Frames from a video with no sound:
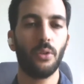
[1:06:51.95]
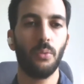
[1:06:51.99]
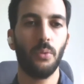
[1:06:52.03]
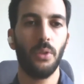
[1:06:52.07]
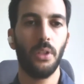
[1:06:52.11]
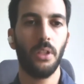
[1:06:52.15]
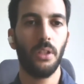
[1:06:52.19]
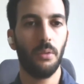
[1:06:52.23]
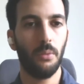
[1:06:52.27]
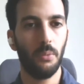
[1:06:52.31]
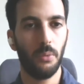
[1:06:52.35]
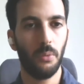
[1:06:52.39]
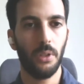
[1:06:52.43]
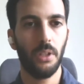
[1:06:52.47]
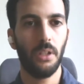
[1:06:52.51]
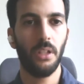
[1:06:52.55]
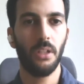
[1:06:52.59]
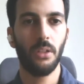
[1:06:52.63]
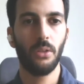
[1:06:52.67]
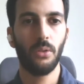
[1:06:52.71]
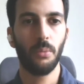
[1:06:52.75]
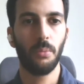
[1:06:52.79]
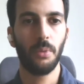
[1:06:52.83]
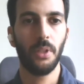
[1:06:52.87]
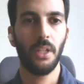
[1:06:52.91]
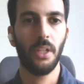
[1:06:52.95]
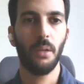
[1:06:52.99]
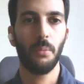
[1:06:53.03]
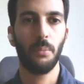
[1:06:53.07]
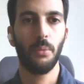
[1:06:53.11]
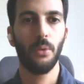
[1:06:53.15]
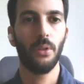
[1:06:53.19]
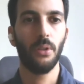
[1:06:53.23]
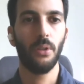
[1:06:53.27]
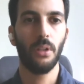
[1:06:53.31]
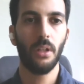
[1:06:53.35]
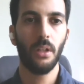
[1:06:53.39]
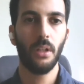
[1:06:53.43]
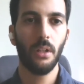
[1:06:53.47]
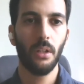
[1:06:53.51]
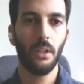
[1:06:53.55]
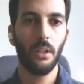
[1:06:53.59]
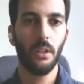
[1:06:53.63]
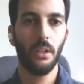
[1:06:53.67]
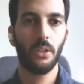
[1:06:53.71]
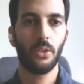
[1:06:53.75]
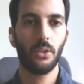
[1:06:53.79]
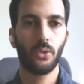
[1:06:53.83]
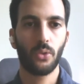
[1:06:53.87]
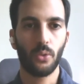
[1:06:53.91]
we need to be able
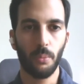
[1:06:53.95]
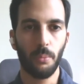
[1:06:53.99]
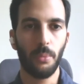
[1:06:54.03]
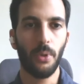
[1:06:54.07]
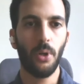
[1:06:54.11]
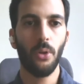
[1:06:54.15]
to